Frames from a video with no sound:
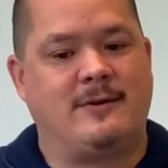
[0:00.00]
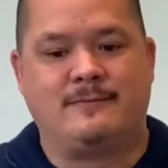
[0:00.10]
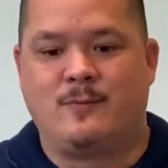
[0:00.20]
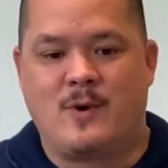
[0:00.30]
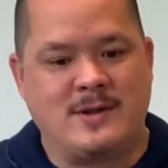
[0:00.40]

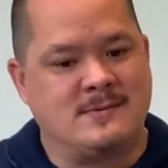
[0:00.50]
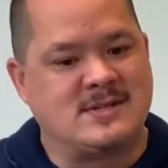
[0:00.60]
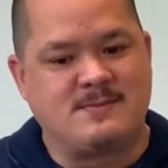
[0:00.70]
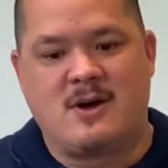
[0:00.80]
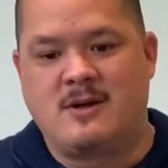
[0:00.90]
one
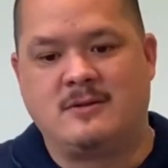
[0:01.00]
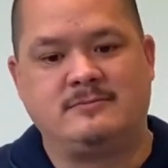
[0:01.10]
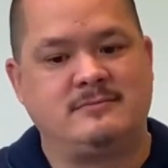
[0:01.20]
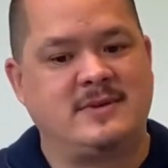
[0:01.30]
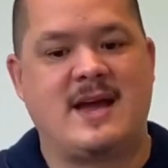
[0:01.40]
small
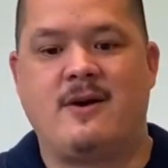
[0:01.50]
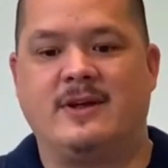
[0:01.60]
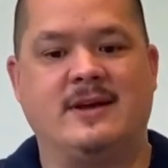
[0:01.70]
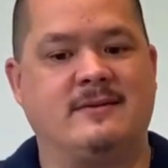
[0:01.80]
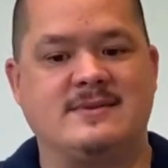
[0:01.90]

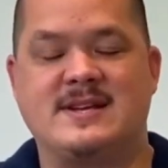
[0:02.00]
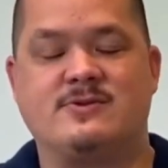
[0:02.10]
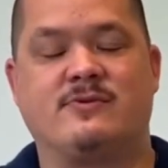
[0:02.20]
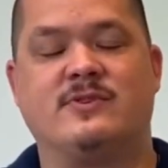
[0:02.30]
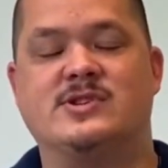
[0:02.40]
county in
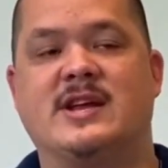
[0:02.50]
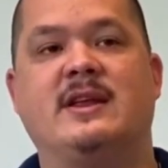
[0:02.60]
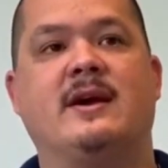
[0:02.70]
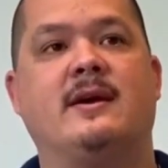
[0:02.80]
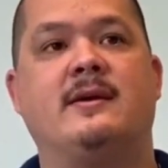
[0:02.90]
central
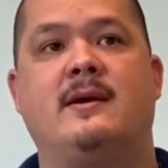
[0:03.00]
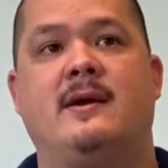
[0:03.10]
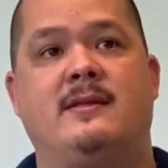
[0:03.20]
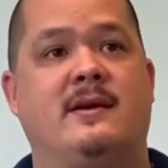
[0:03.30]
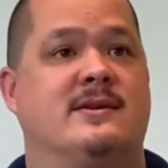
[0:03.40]
Virginia,
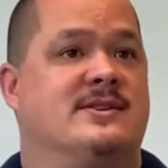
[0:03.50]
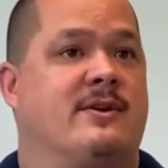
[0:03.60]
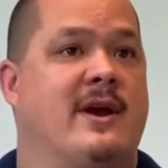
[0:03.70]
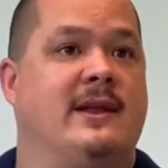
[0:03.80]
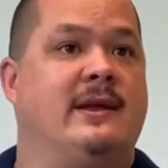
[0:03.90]
there is a
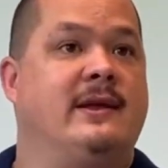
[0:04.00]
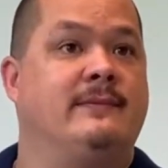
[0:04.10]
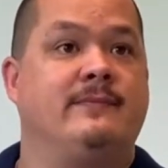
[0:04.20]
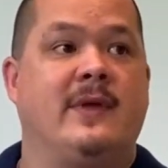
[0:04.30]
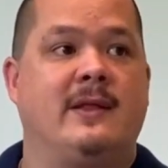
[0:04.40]
great need.
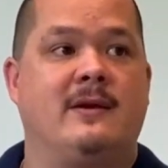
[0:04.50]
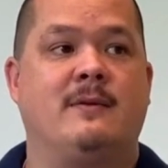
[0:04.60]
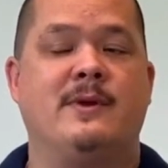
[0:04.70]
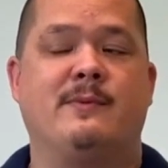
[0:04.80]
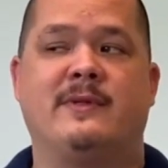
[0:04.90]
And there are
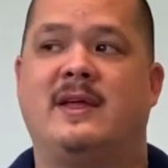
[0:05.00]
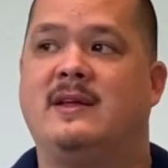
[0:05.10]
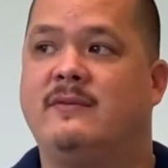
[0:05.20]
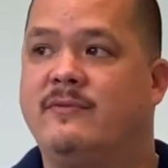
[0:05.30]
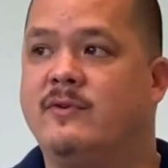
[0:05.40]
people that
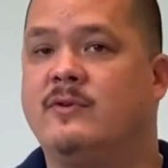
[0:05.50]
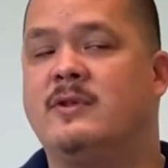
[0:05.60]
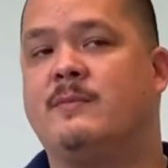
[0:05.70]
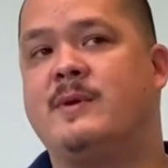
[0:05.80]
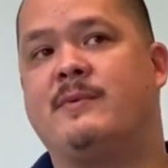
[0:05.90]
need food, there
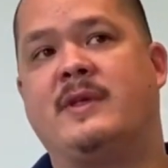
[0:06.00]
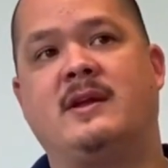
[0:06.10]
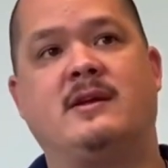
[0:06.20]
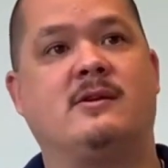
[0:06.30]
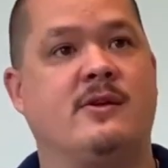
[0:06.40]
are people that
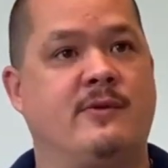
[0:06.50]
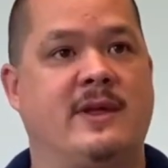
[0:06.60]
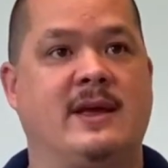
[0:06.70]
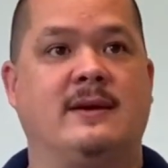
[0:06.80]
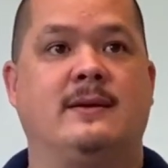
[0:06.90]
need
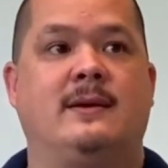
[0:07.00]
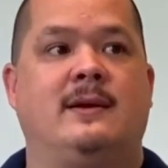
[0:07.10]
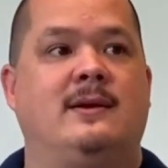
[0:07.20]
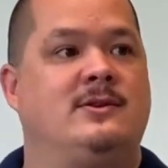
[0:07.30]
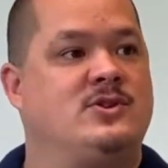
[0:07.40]
clothing,
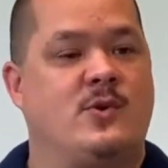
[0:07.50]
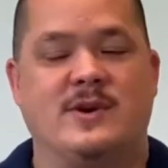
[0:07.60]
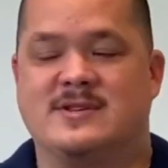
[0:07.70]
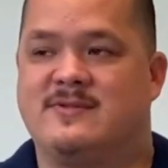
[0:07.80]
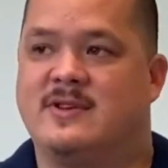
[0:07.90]

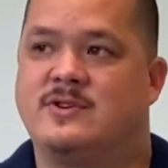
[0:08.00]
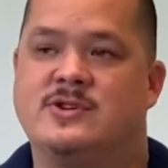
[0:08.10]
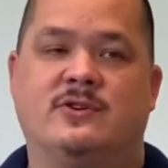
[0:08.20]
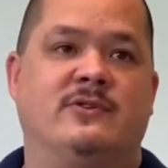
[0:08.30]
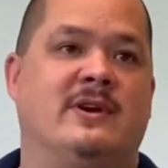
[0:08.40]
toys for their
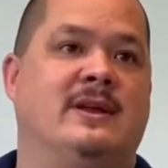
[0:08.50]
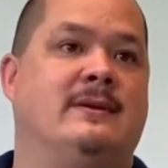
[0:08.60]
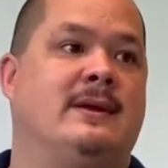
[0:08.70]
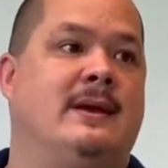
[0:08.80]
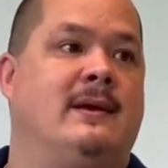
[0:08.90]
children.
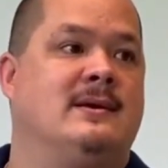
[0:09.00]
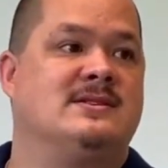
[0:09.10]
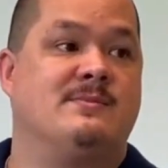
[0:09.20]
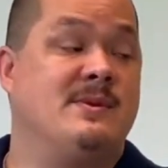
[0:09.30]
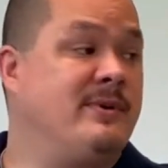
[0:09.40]

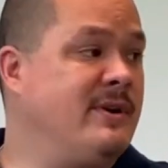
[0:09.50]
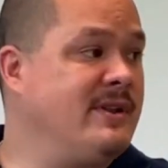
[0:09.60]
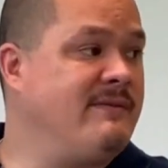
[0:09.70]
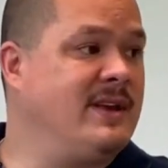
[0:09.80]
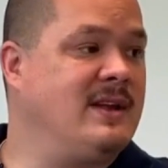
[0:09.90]
Some people are
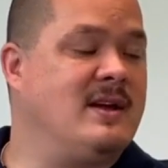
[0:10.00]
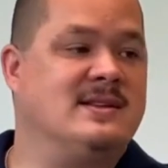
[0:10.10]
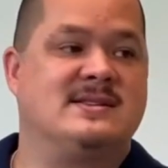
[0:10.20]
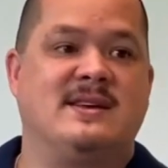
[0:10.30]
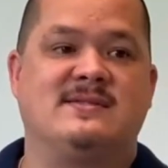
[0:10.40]
living in
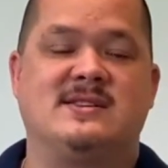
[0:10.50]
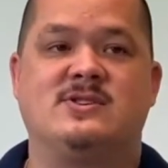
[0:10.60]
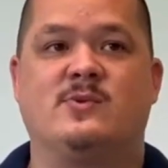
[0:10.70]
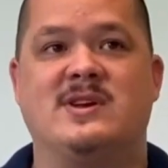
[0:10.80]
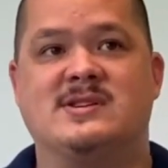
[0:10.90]
unsafe
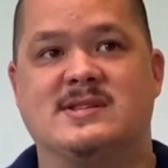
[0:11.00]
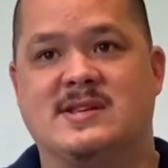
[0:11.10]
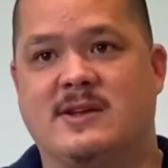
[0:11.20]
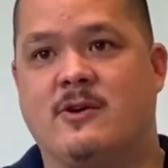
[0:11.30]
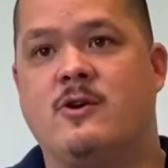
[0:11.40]
situations in
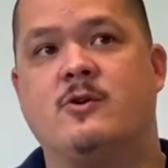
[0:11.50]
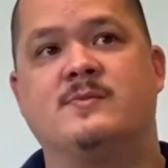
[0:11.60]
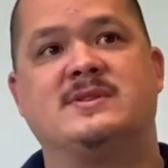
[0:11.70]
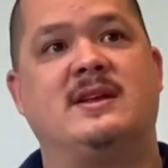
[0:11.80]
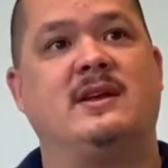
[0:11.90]
their
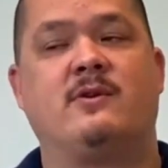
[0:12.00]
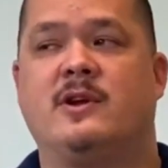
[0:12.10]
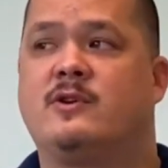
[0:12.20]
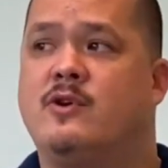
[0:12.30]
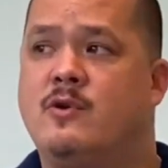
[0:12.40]
homes that need
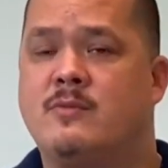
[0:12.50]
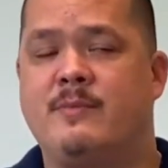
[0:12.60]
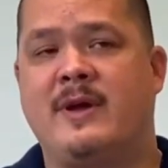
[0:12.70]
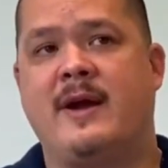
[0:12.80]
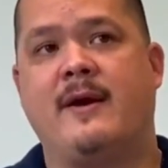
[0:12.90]
critical home
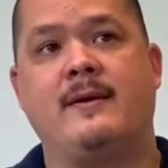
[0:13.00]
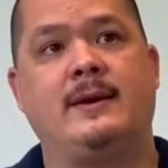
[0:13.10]
repair.